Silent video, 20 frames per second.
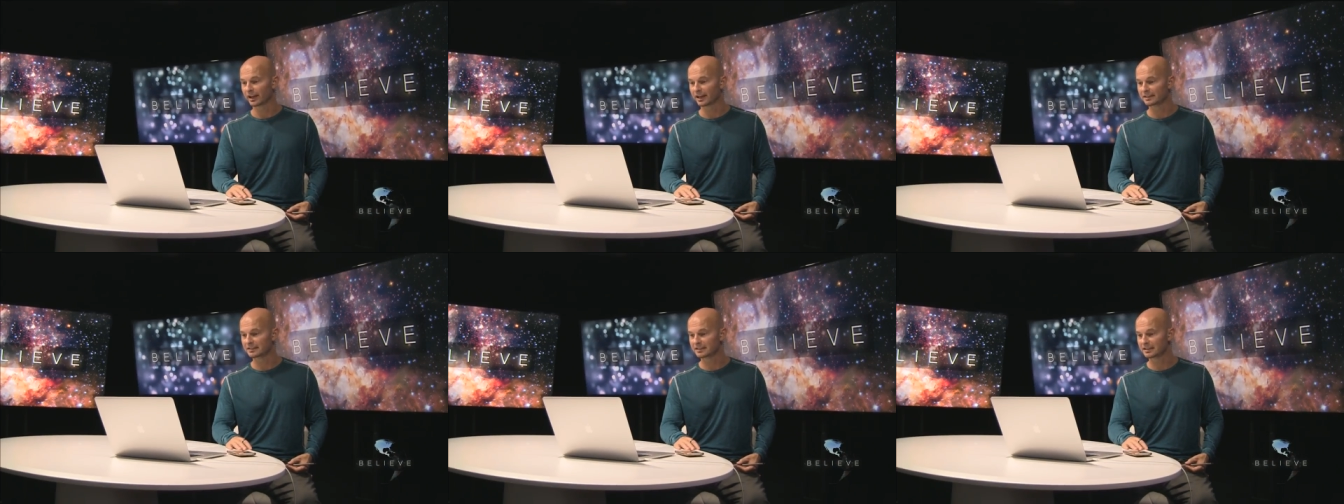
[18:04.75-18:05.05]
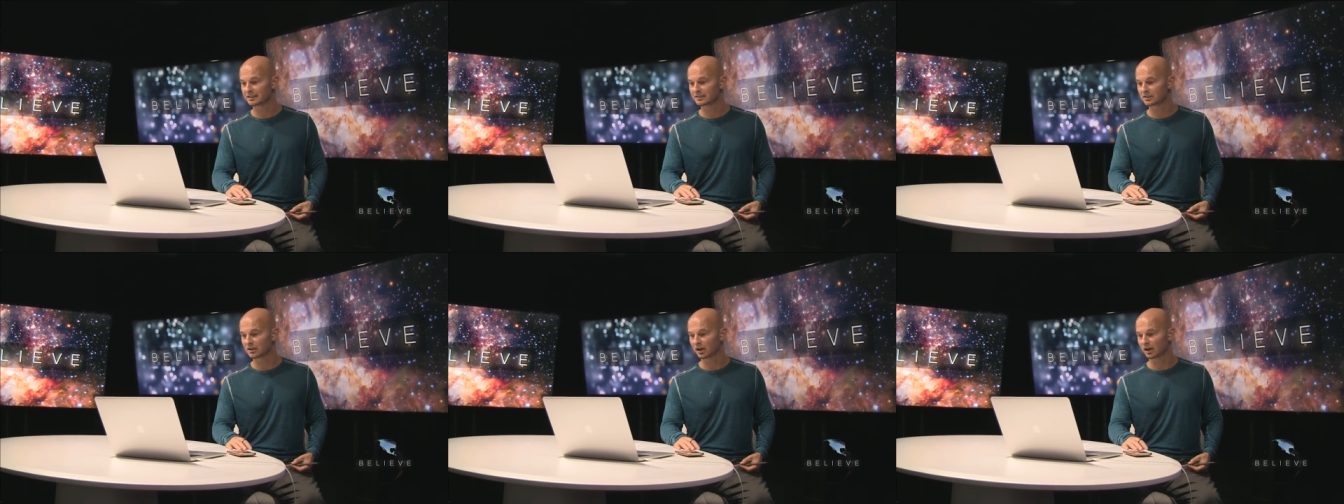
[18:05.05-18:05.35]
I
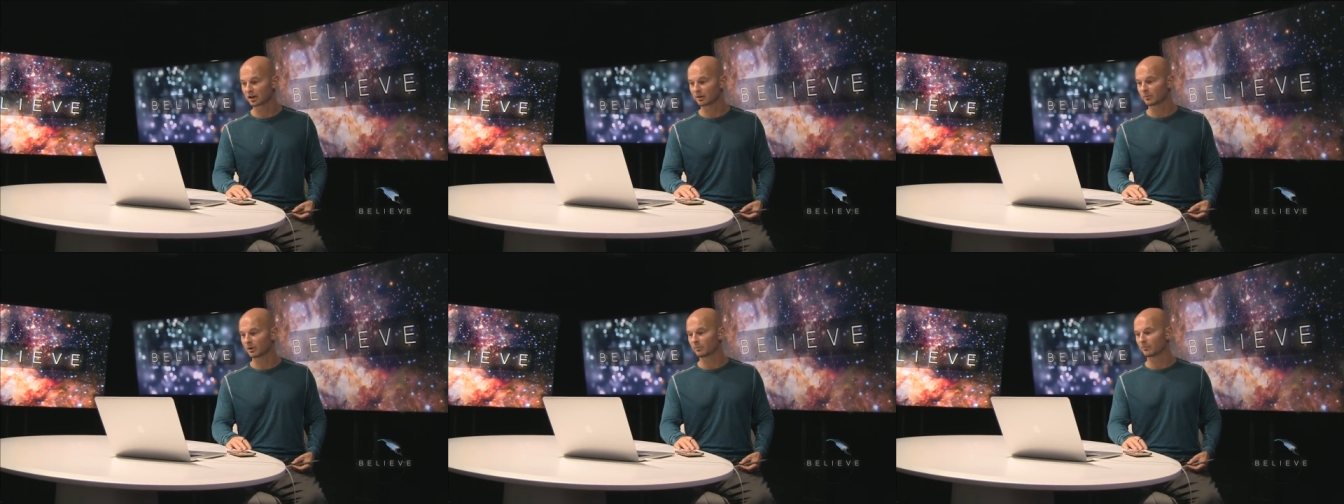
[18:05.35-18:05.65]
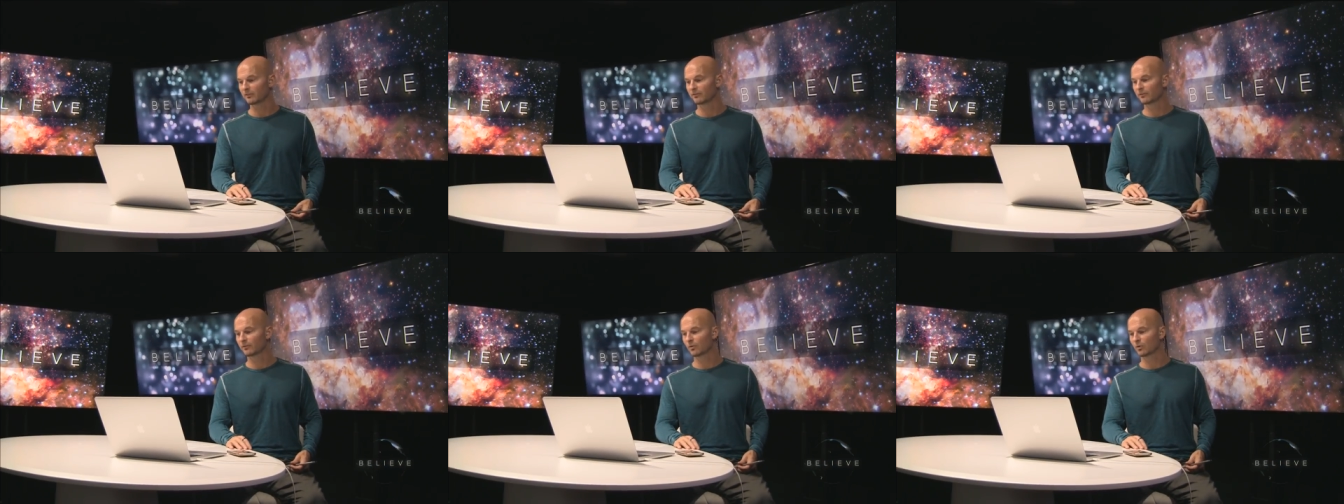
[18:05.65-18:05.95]
did talk
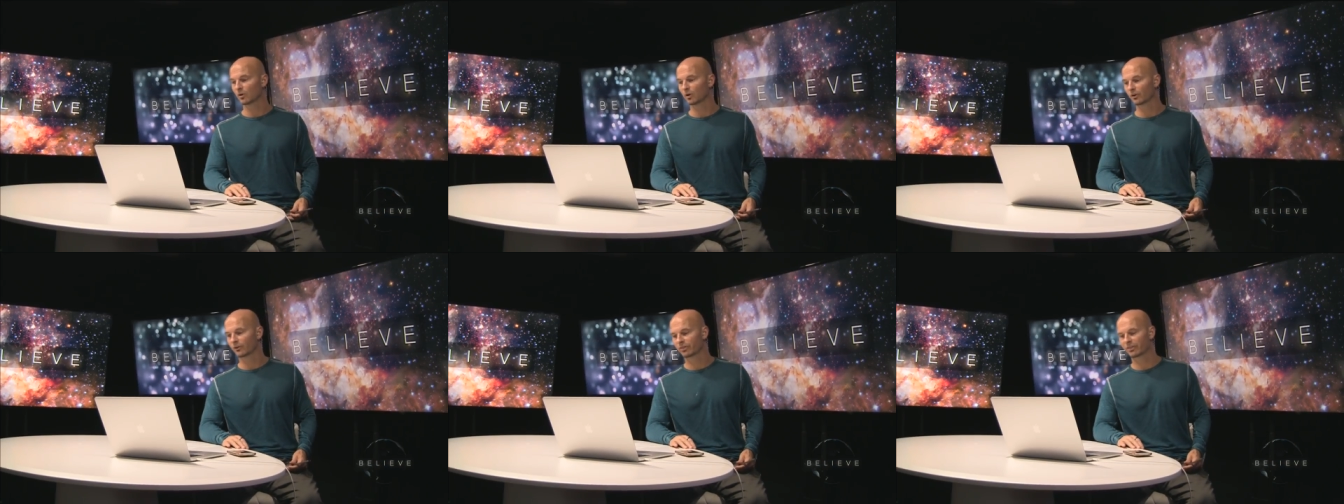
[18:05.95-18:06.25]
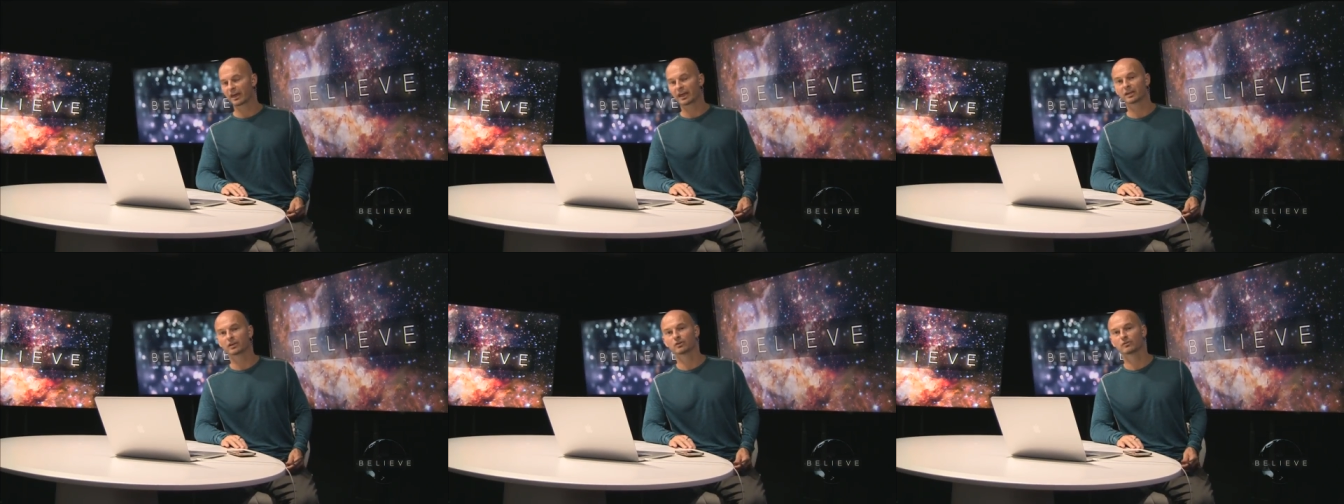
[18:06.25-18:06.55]
about before,
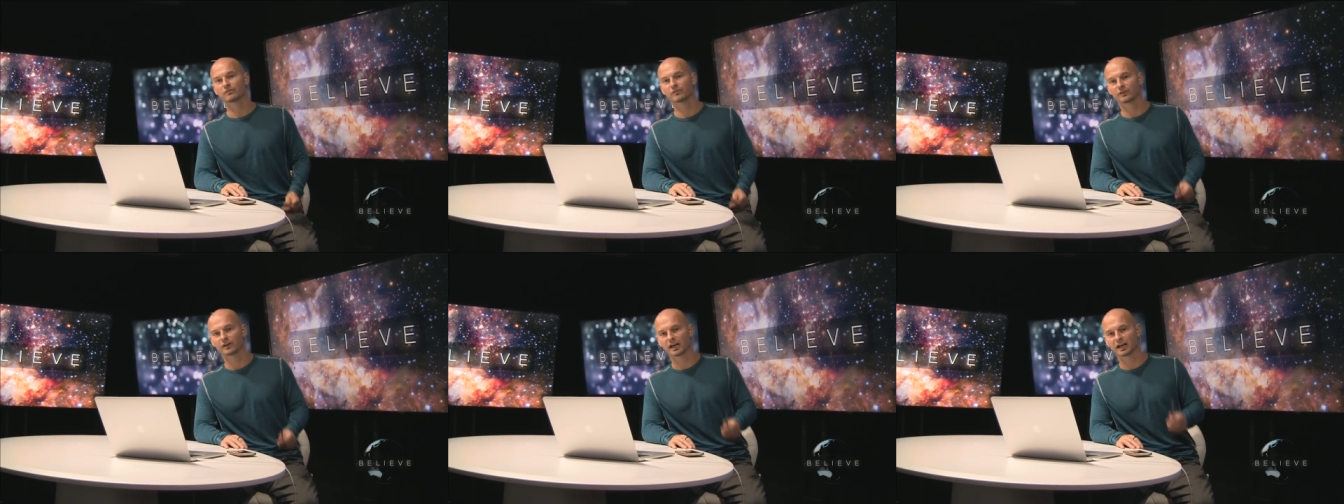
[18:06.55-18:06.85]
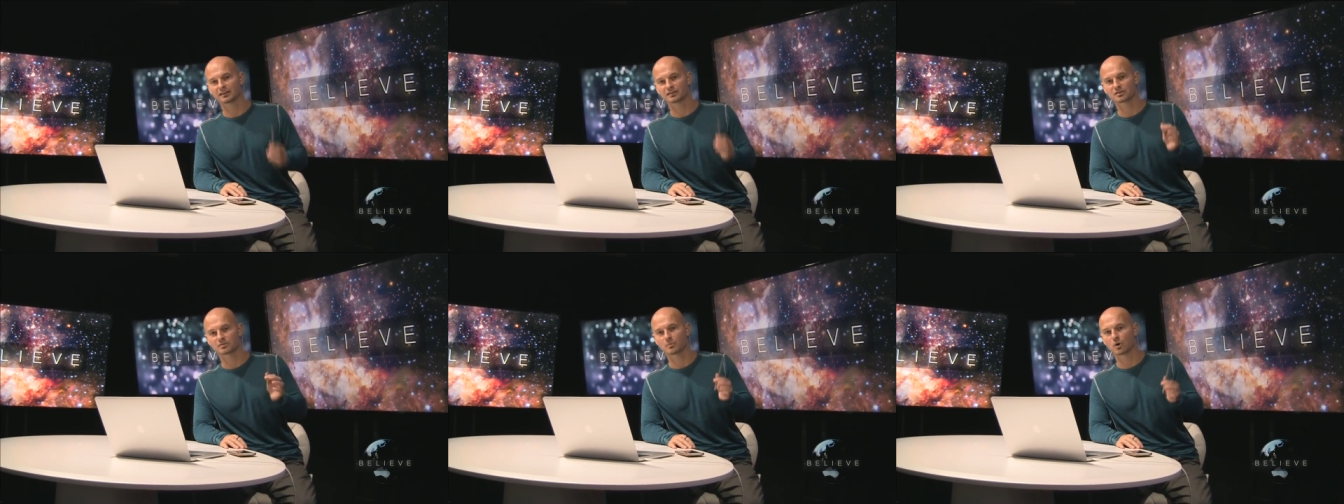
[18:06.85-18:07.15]
Thank You for
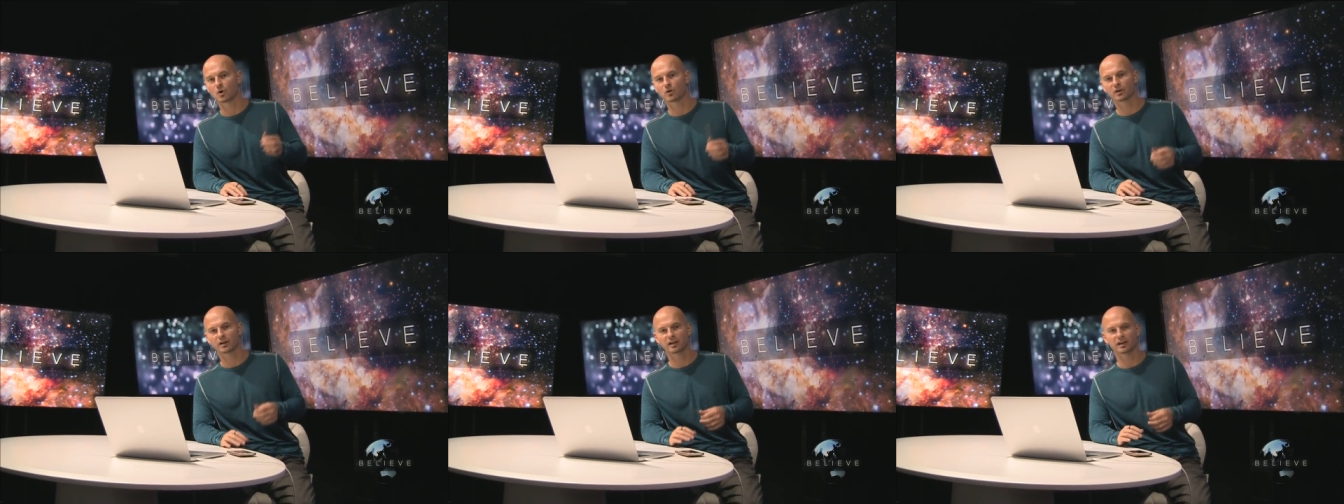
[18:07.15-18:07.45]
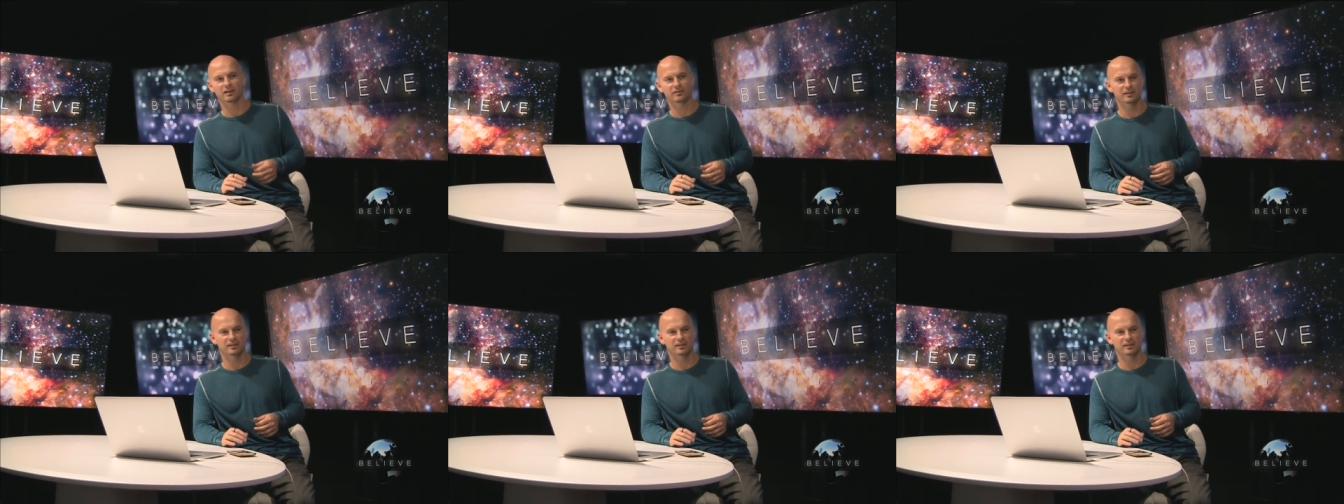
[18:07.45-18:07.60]
Not Smoking.